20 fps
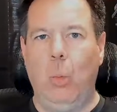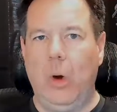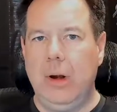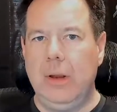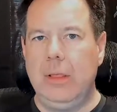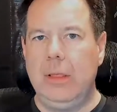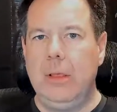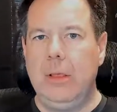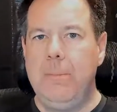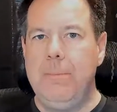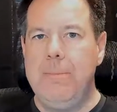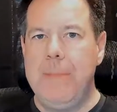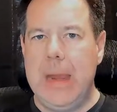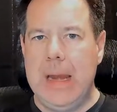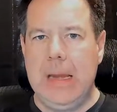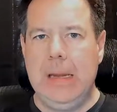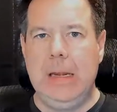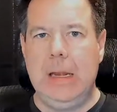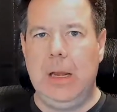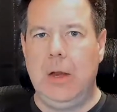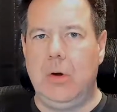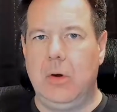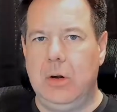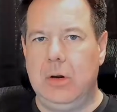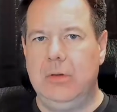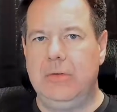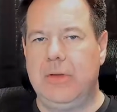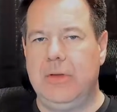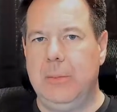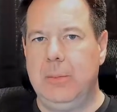One of the main
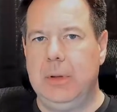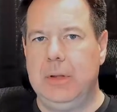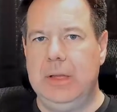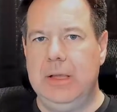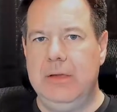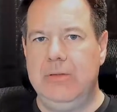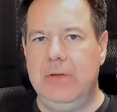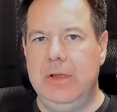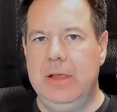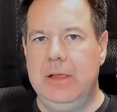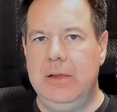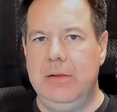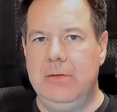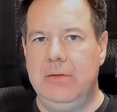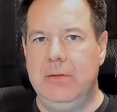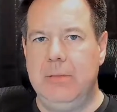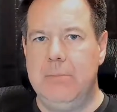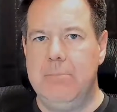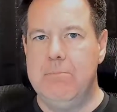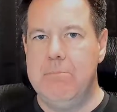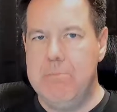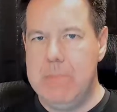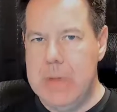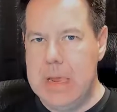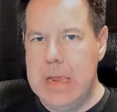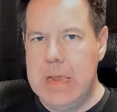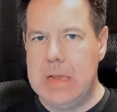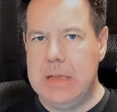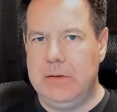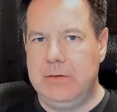areas I believe is
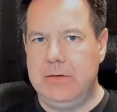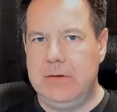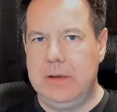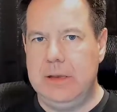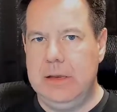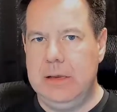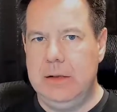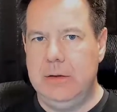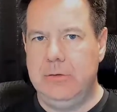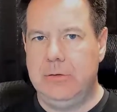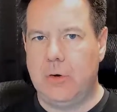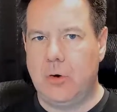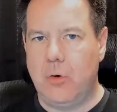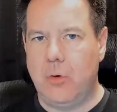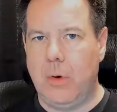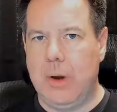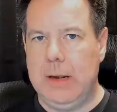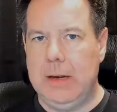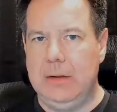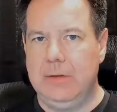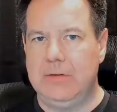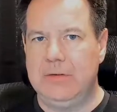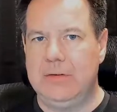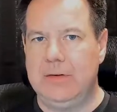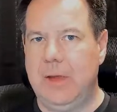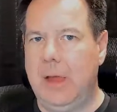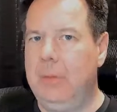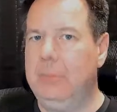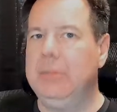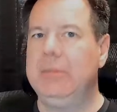missed is creating
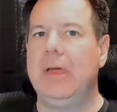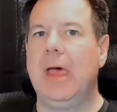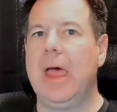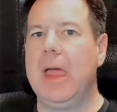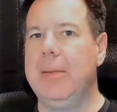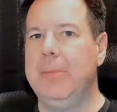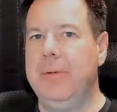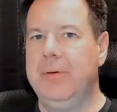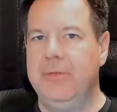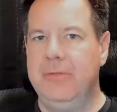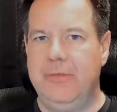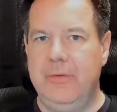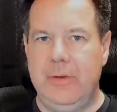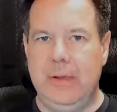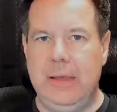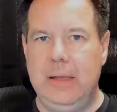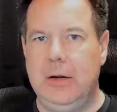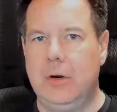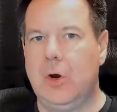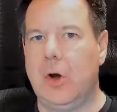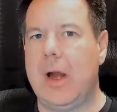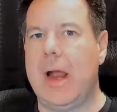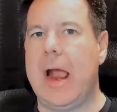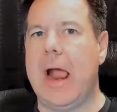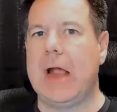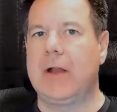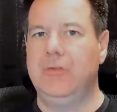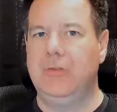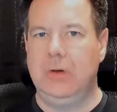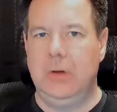some type of
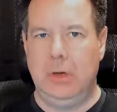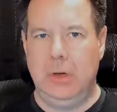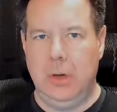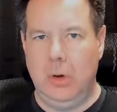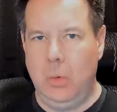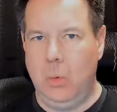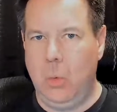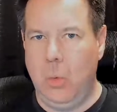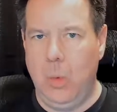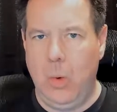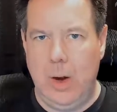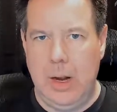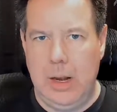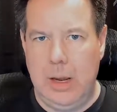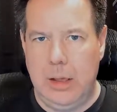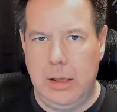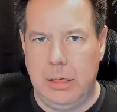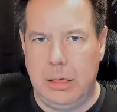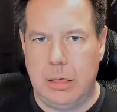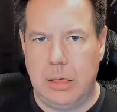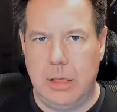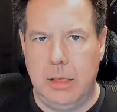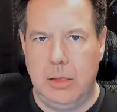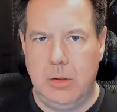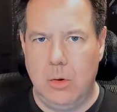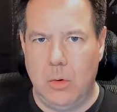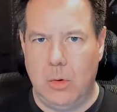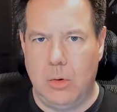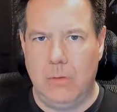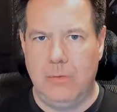interaction with
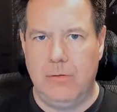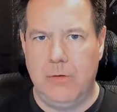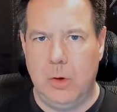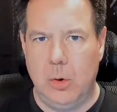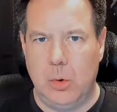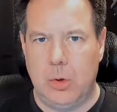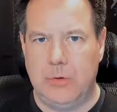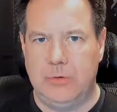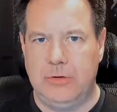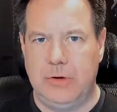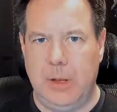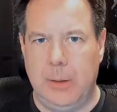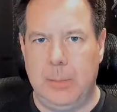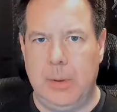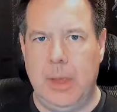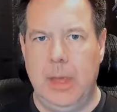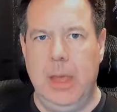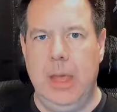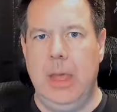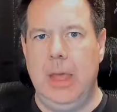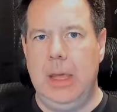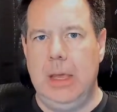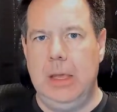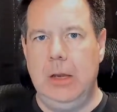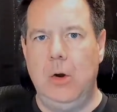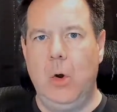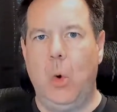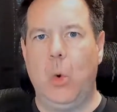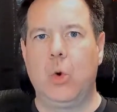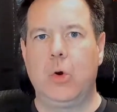your viewership
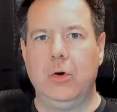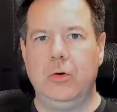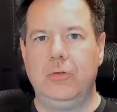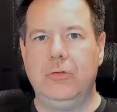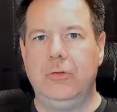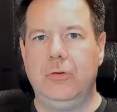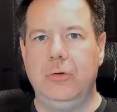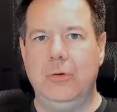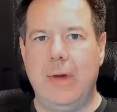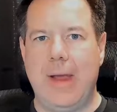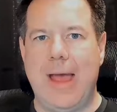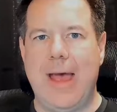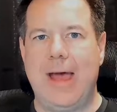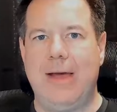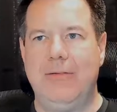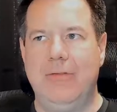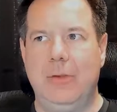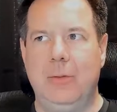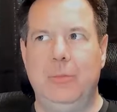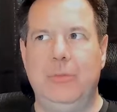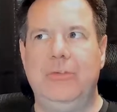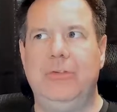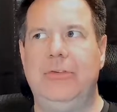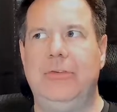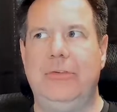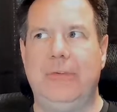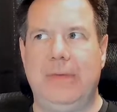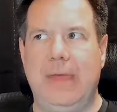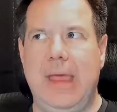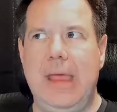in order to have them
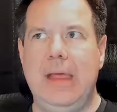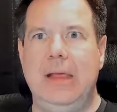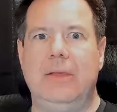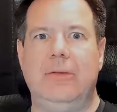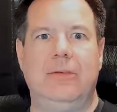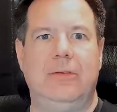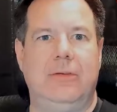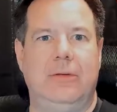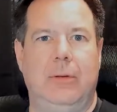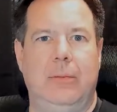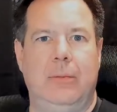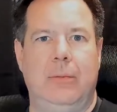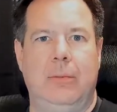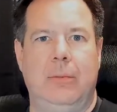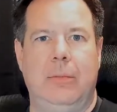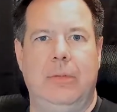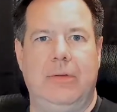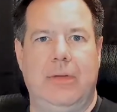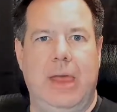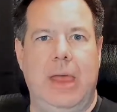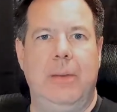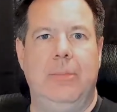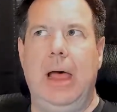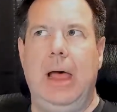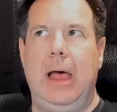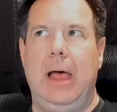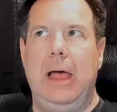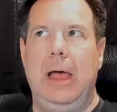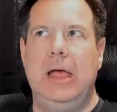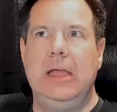take some type
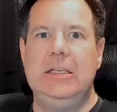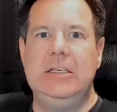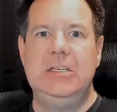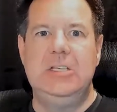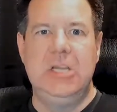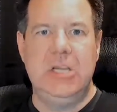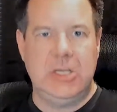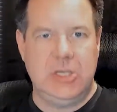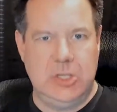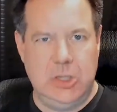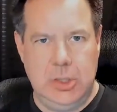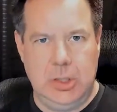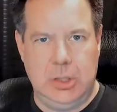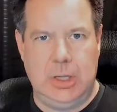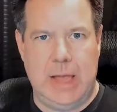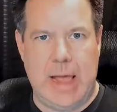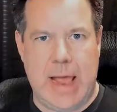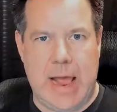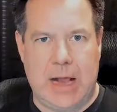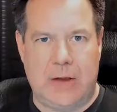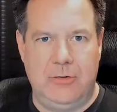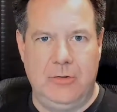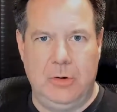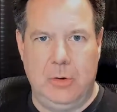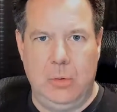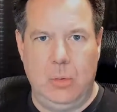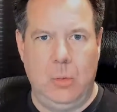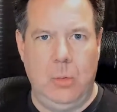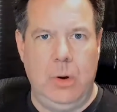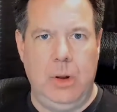of additional
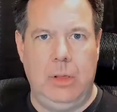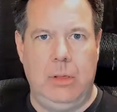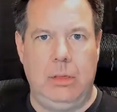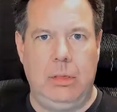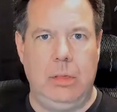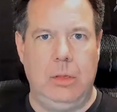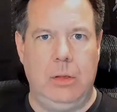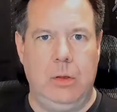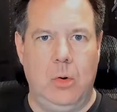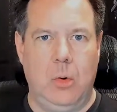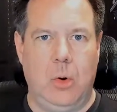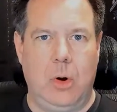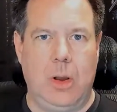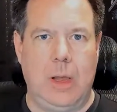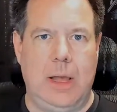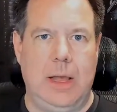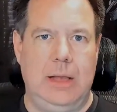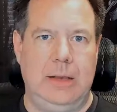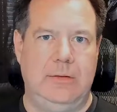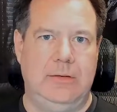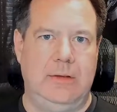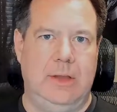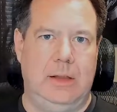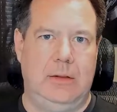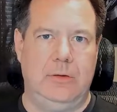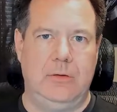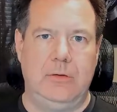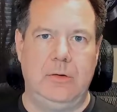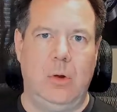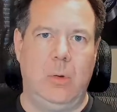action with your
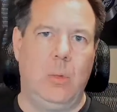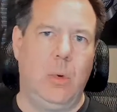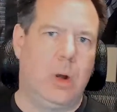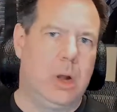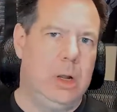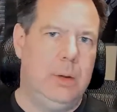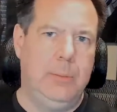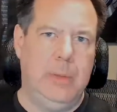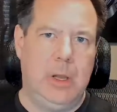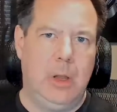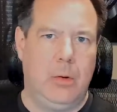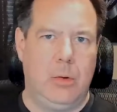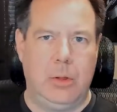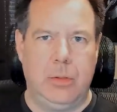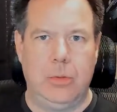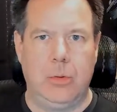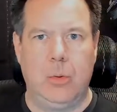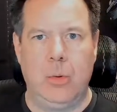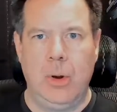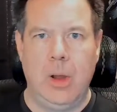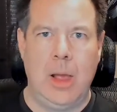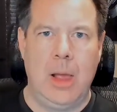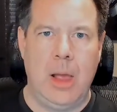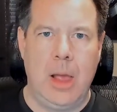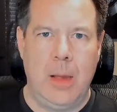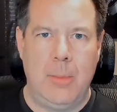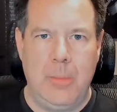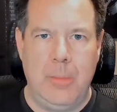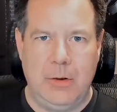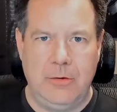content. So we're going to be going through
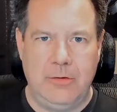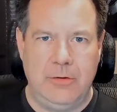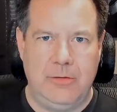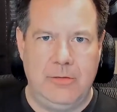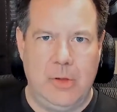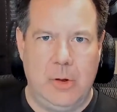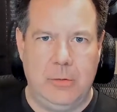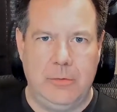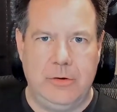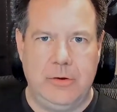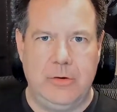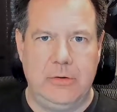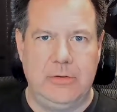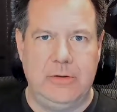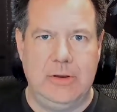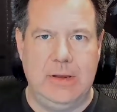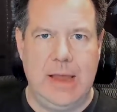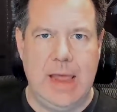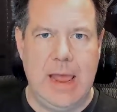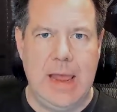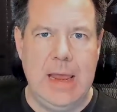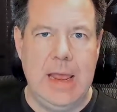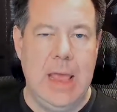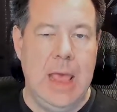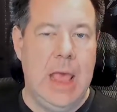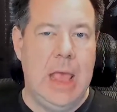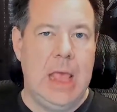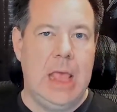a bunch of those here today.